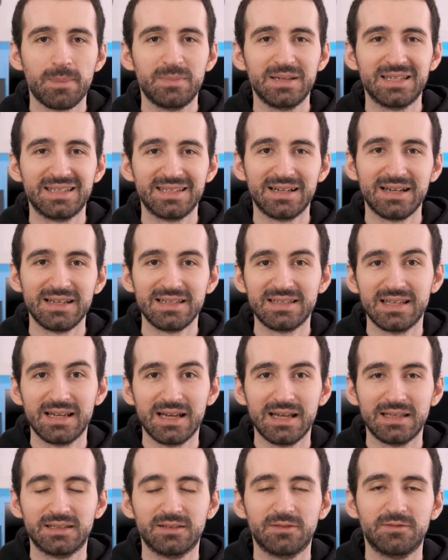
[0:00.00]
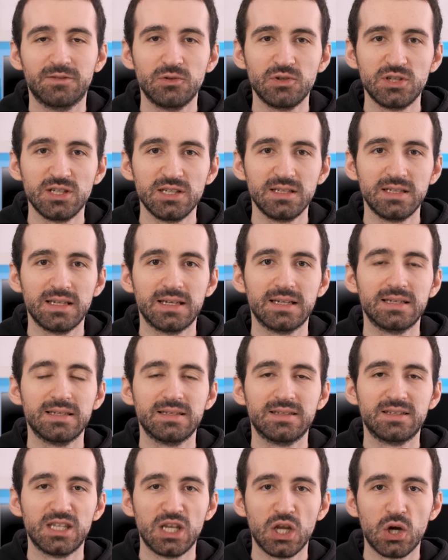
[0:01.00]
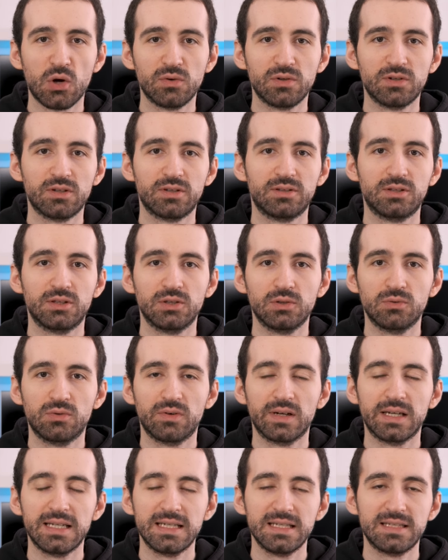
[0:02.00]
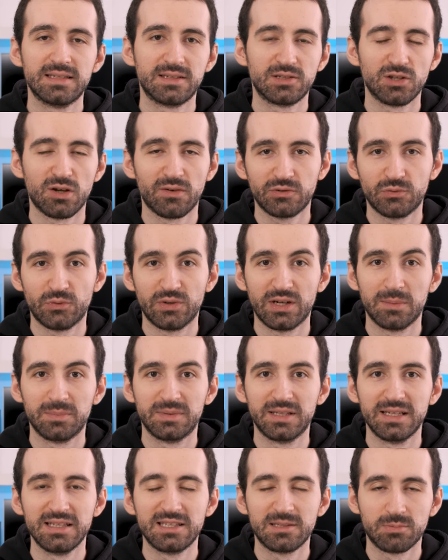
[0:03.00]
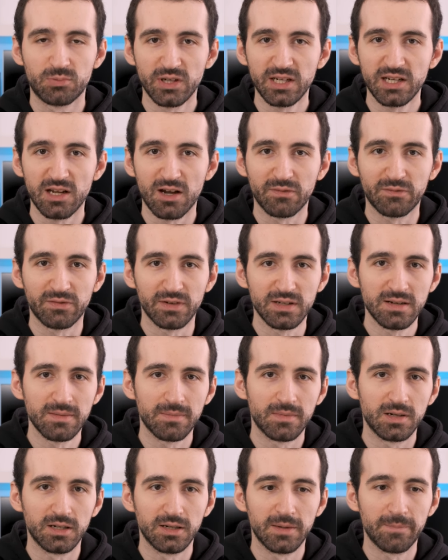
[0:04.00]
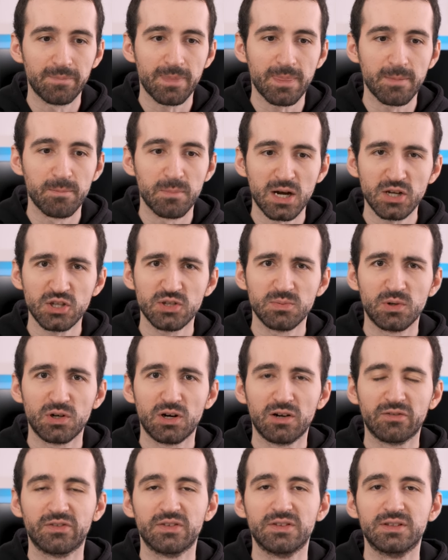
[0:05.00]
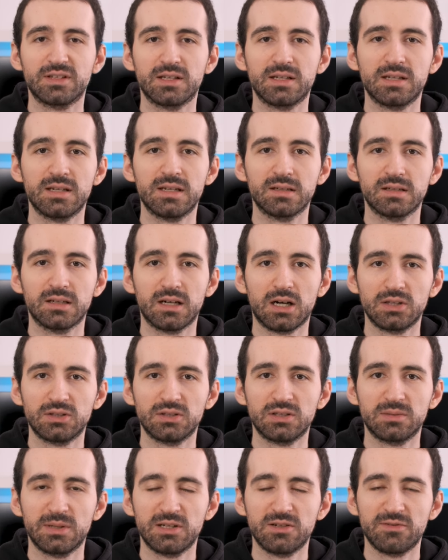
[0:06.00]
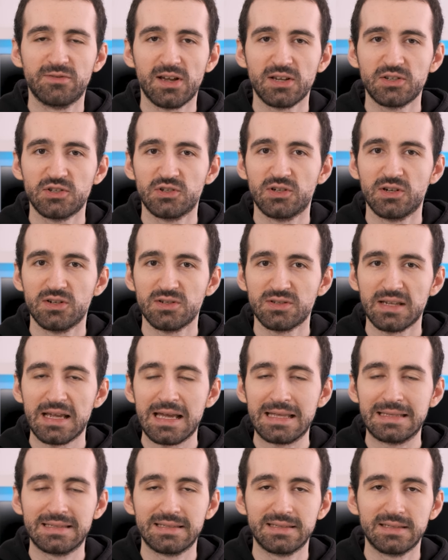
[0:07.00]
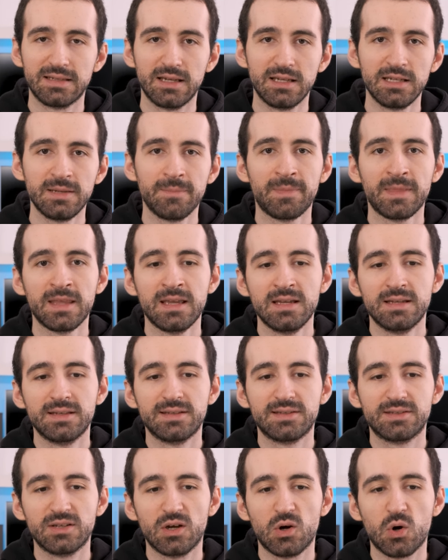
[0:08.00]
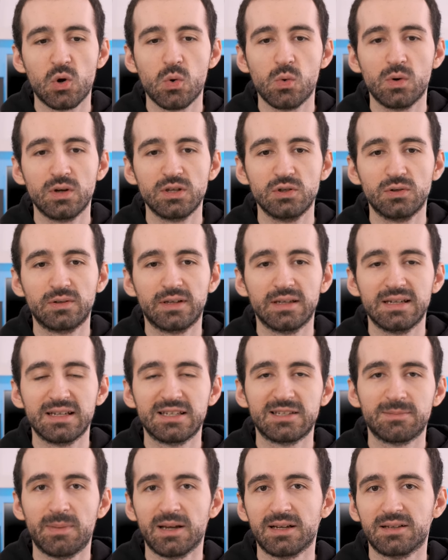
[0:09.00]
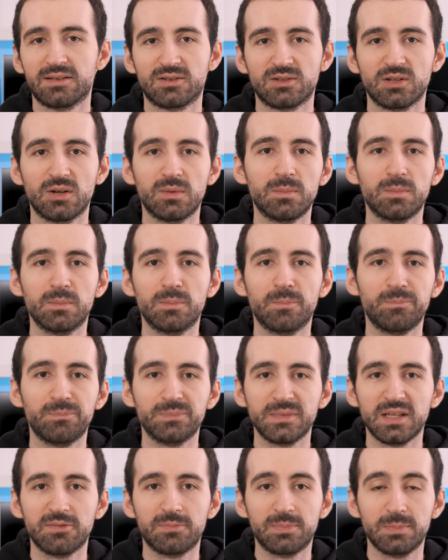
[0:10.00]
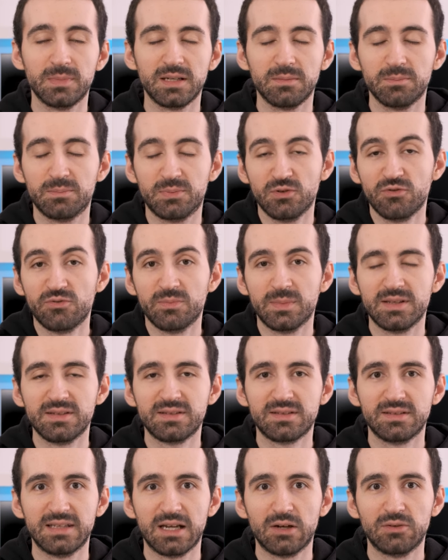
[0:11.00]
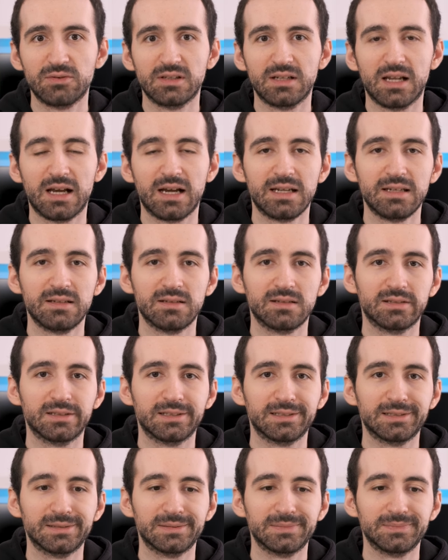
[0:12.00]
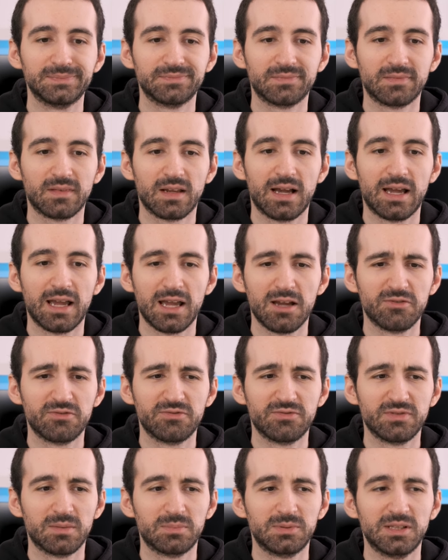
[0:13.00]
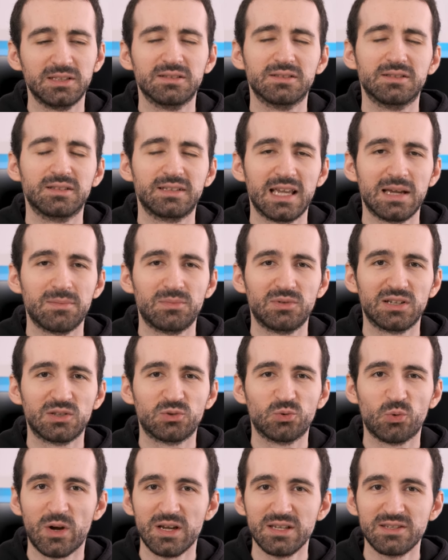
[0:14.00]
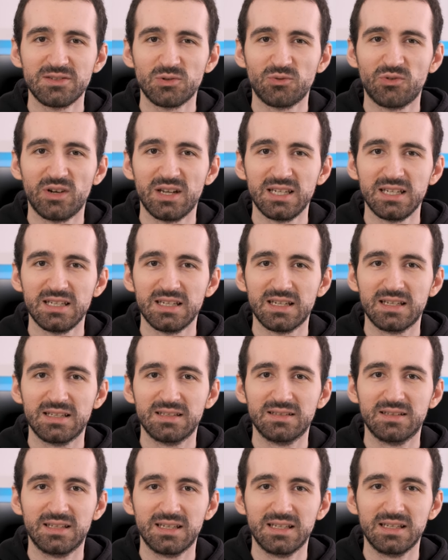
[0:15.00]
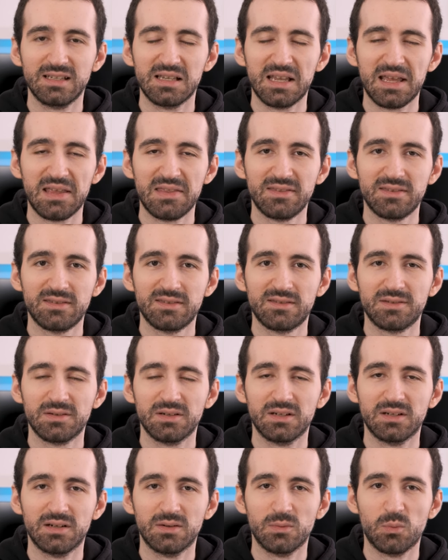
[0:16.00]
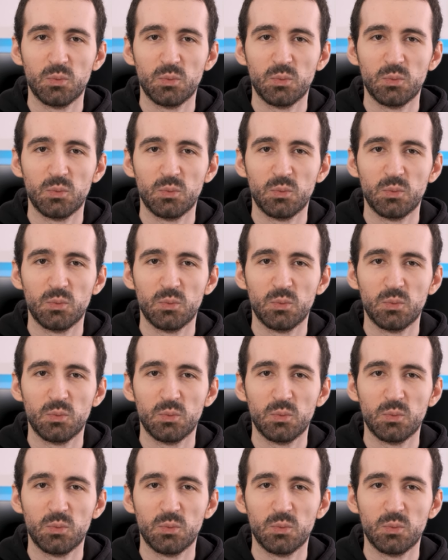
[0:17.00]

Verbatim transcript: Besides that, Fuji is known to release software updates pretty often, um, much more often than uh, other manufacturers, I'd say. So you can expect some improvements down the line. Um, I have updated the camera twice already and the lens uh,